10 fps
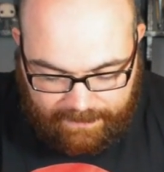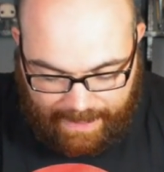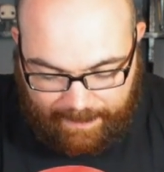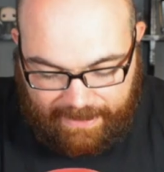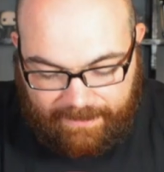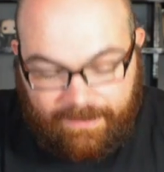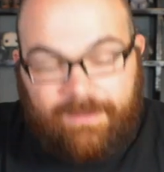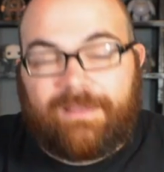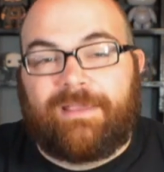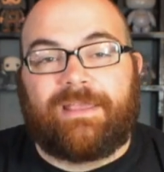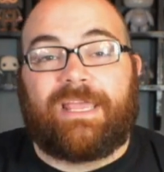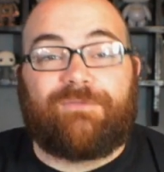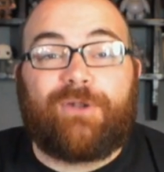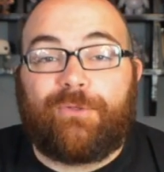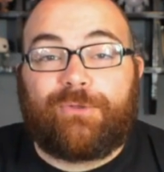I mean,
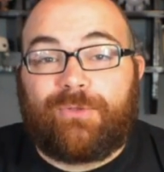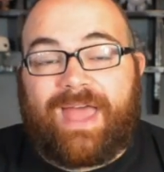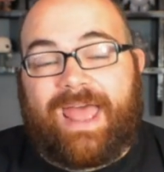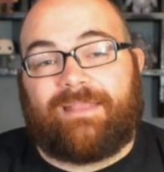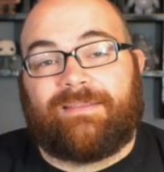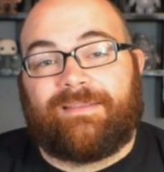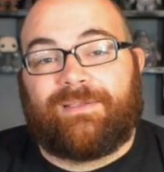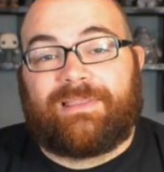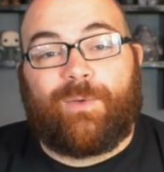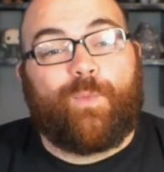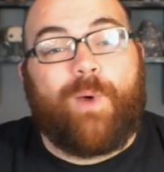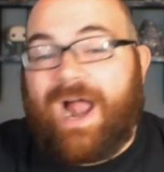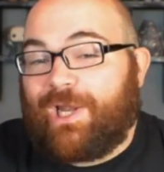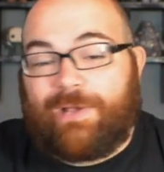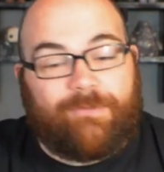if you don't do that, then
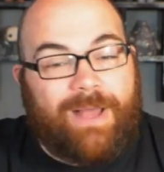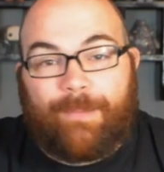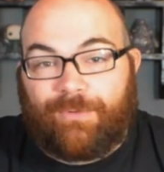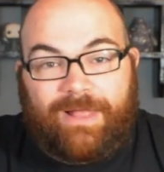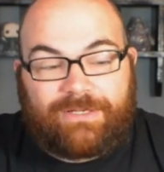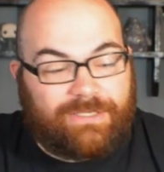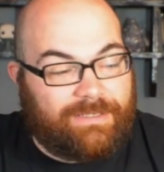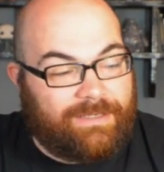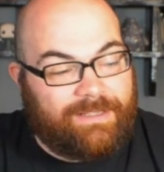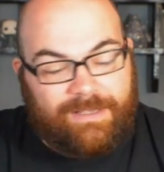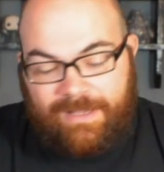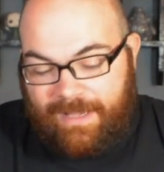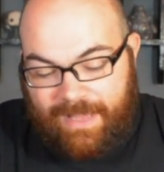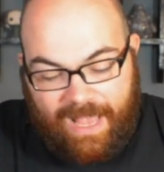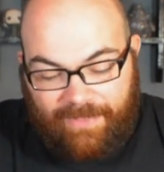why do you have a pop collection?
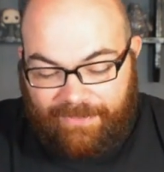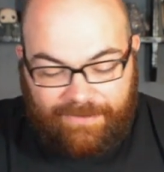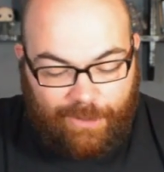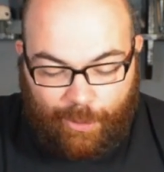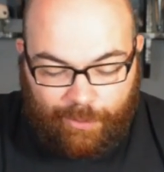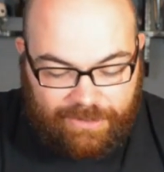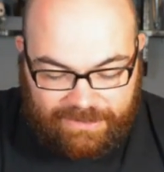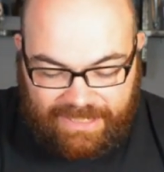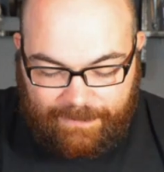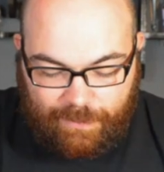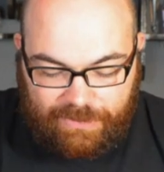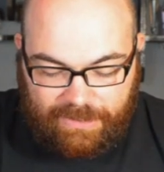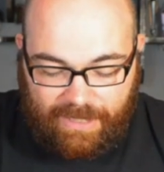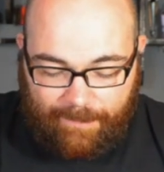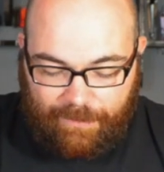And, you know, just keep
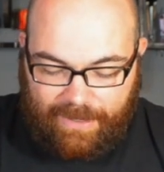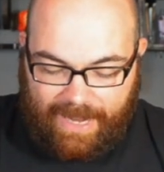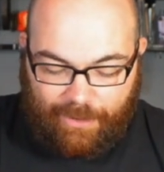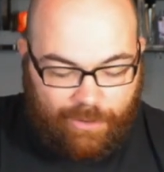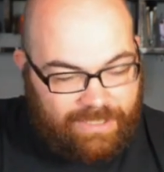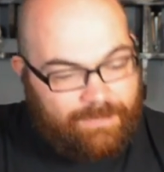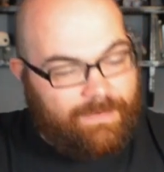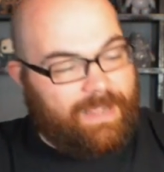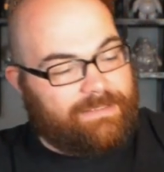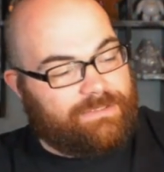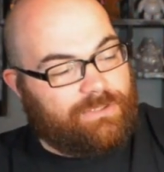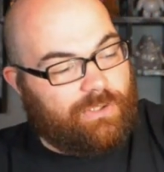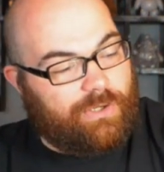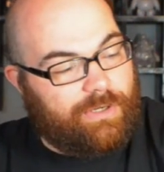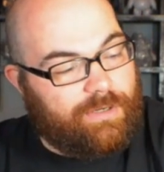switching it up. You got Cookie
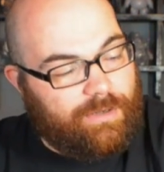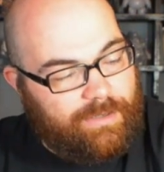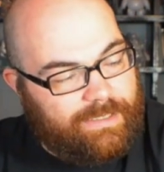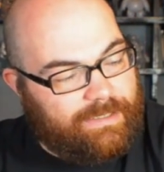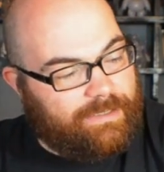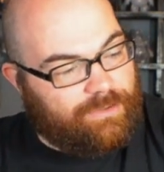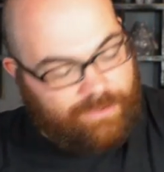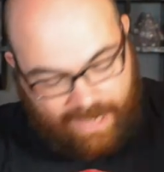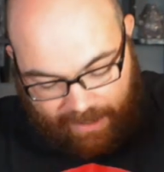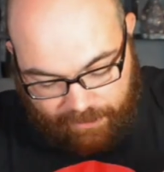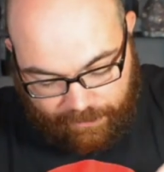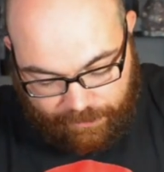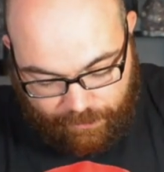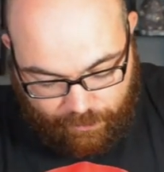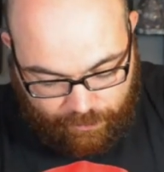Monster, and then you got
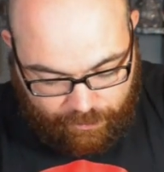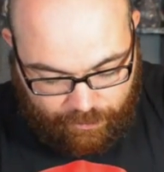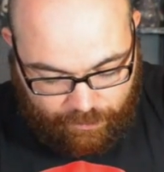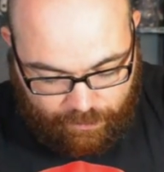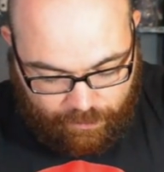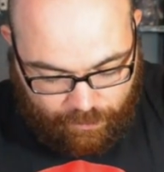Cthulhu.